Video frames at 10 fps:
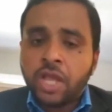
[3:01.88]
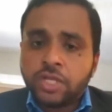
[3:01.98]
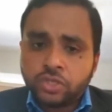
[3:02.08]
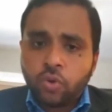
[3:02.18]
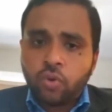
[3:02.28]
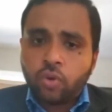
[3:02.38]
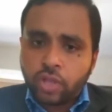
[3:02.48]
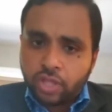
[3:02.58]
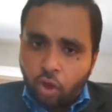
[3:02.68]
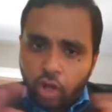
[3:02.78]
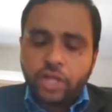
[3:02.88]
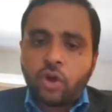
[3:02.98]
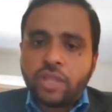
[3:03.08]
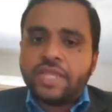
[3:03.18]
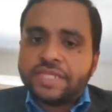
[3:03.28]
So all in
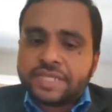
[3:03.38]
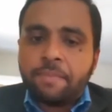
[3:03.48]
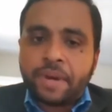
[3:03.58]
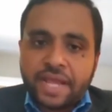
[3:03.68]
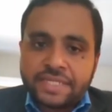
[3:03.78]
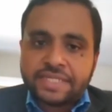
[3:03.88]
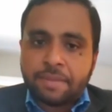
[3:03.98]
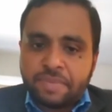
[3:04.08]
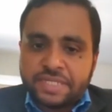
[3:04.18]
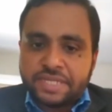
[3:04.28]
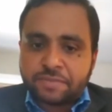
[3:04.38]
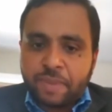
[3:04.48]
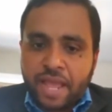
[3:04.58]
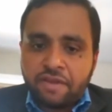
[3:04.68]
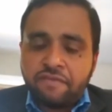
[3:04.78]
all, this comprises a business
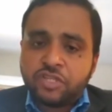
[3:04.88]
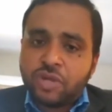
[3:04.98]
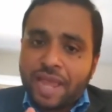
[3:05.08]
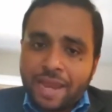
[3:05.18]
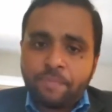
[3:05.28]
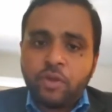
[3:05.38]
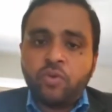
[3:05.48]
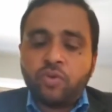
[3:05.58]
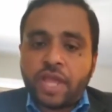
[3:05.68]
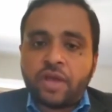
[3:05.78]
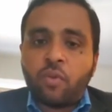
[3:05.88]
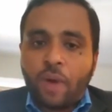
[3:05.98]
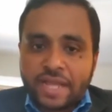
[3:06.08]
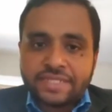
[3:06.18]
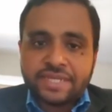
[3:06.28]
plan which will help you to take a
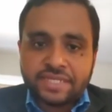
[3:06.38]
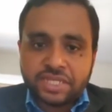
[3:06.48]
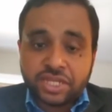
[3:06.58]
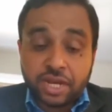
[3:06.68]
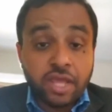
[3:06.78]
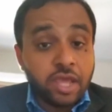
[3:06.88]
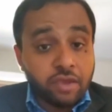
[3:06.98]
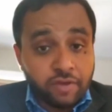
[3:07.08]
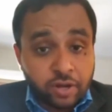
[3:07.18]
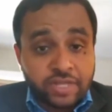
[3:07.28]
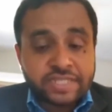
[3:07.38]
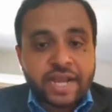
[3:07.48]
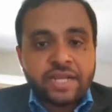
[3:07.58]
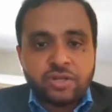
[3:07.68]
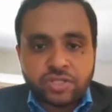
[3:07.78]
wise decision when you're
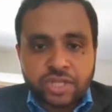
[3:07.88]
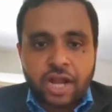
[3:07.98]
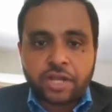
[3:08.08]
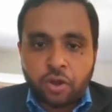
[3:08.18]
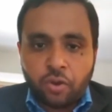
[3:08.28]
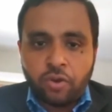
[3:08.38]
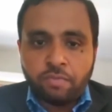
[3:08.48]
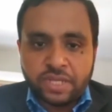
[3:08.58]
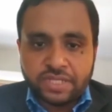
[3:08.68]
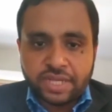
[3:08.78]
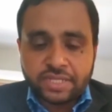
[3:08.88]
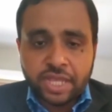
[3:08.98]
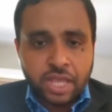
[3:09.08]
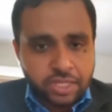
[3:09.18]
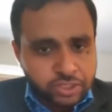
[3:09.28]
deciding to start your own
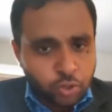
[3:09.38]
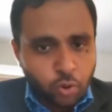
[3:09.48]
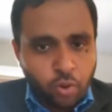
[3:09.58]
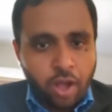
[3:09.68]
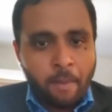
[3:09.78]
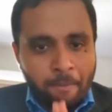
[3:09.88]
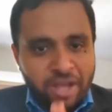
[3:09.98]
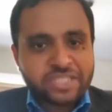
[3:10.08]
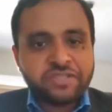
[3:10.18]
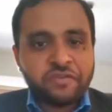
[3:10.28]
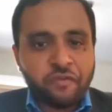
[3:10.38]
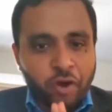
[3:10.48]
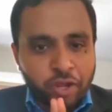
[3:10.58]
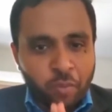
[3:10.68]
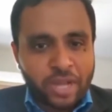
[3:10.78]
business. So a must
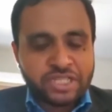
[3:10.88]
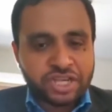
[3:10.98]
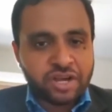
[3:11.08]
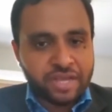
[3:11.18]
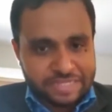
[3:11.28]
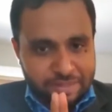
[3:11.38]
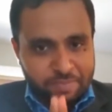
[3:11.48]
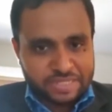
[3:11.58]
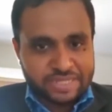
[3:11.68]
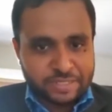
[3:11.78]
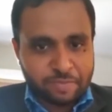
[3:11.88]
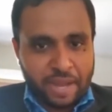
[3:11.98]
for your venture is a business